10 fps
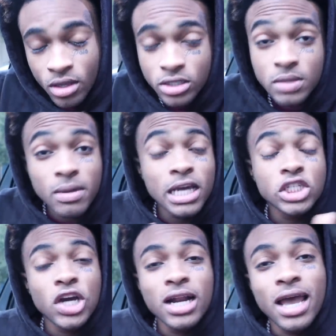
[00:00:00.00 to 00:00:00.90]
Somebody
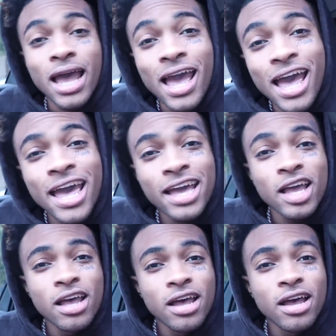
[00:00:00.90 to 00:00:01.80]
tried to hack
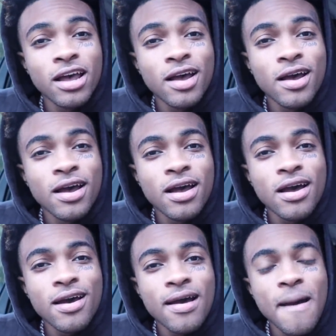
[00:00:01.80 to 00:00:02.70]

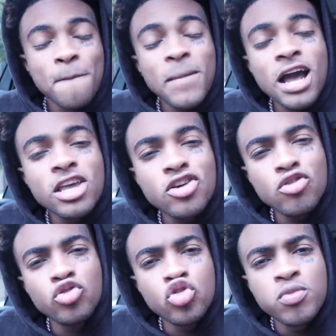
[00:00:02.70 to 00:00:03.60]
my
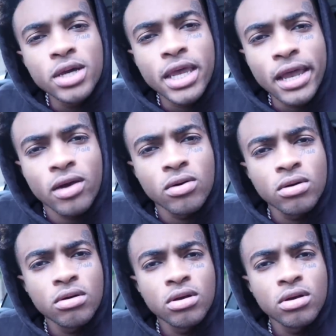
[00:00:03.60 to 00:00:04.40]
YouTube account.